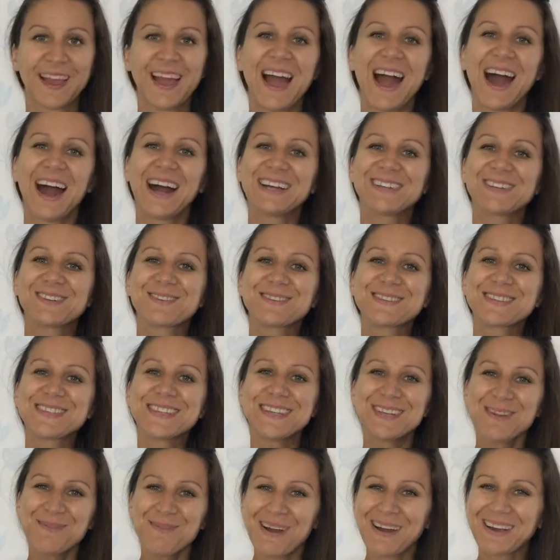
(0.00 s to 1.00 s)
Hi, it's
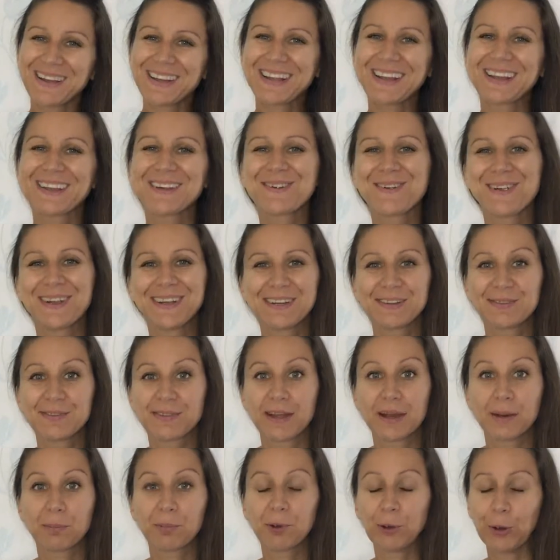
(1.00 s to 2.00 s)
Christine, your marketing and creative
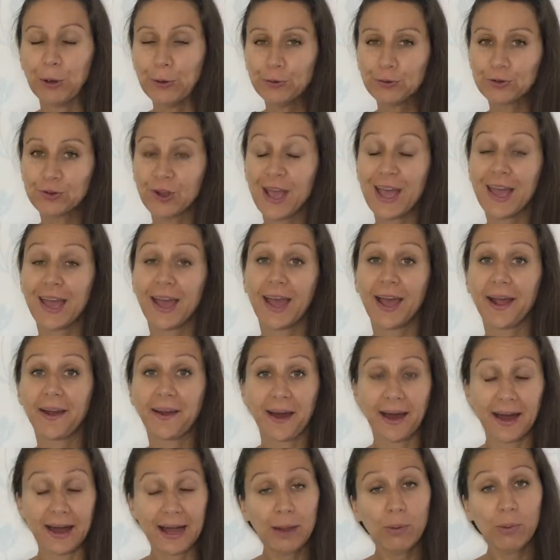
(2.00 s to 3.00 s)
startup coach, and
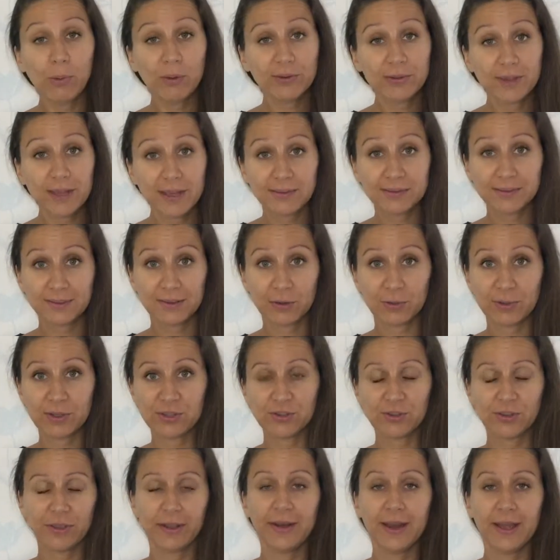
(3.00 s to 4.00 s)
I was asked the
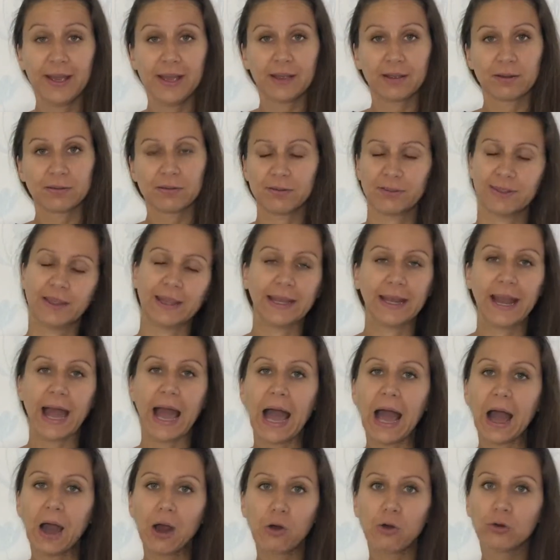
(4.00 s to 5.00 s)
question, Christine,
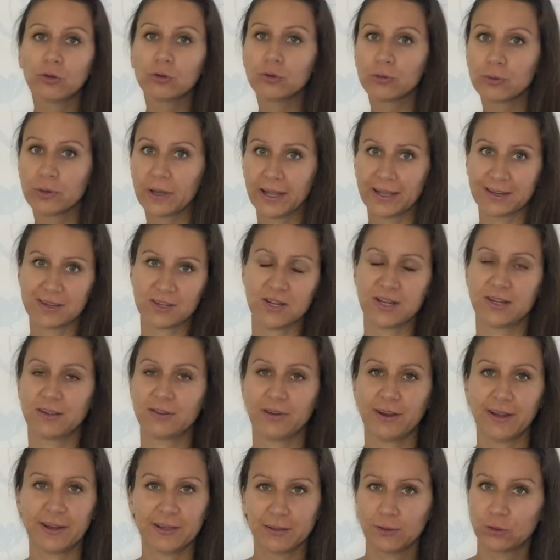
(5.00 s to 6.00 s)
how do I actually
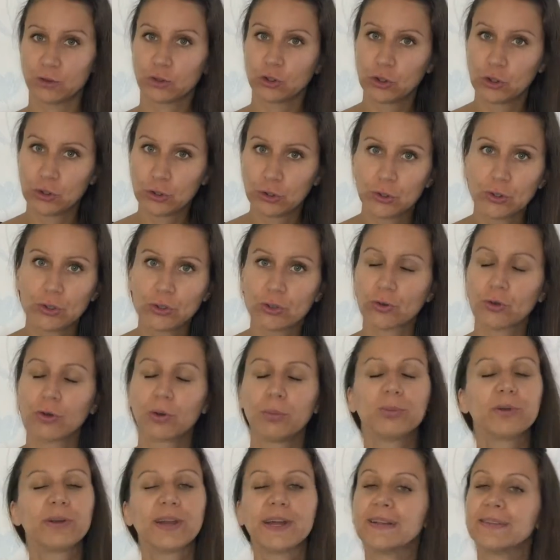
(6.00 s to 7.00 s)
create a good
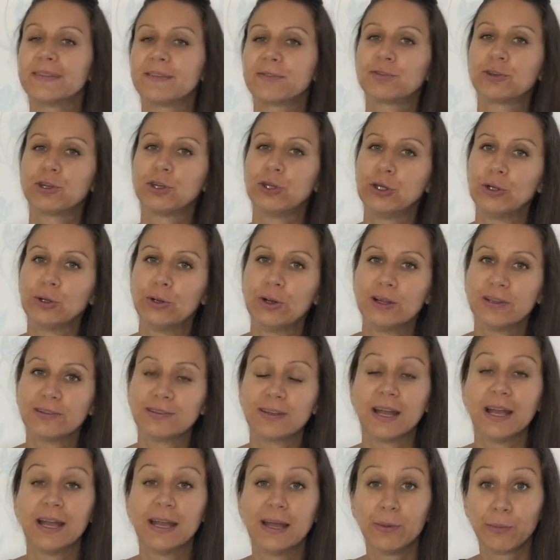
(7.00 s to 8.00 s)
comprehensive to-do
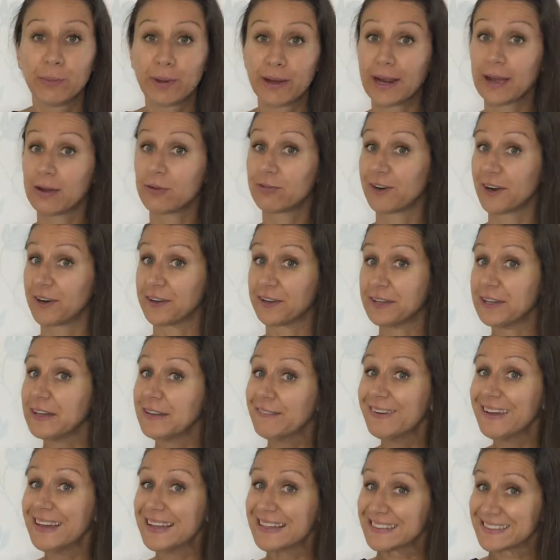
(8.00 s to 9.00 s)
list when I run an
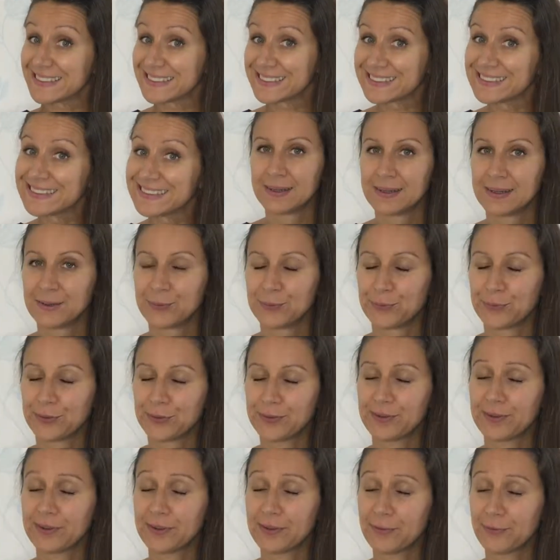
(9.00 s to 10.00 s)
event?
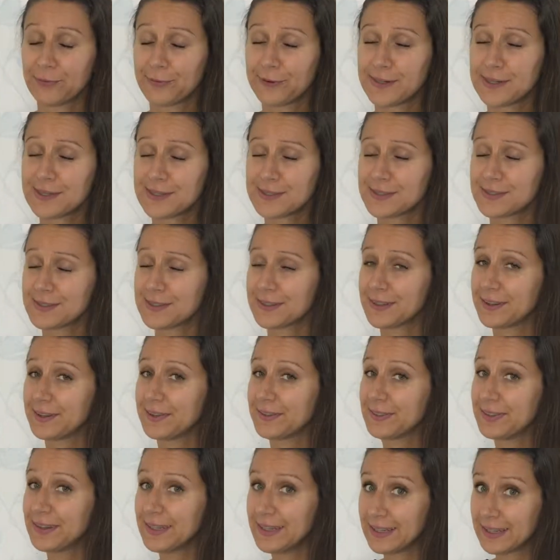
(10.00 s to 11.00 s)
First things first, I
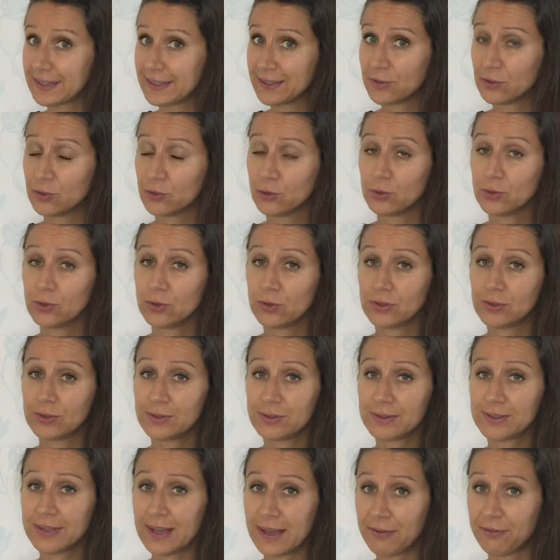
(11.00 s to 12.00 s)
think you
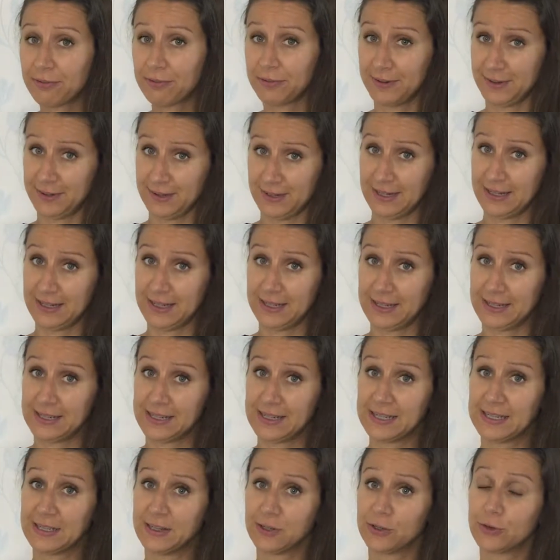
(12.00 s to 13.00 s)
definitely
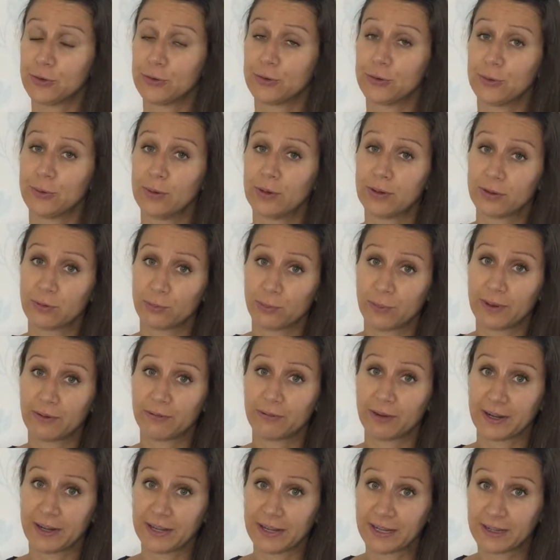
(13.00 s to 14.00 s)
need a to-do list when
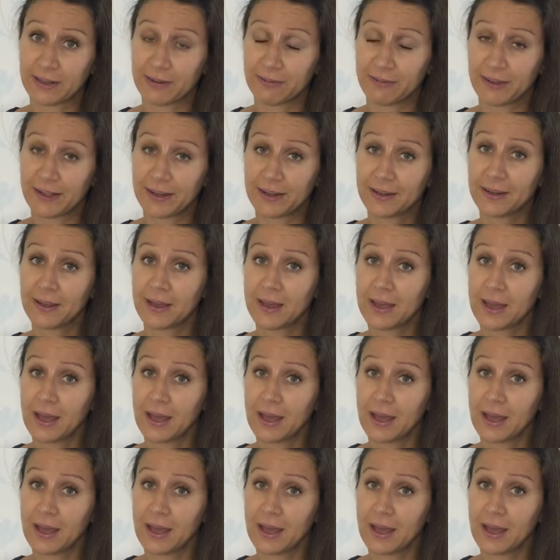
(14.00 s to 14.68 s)
running an event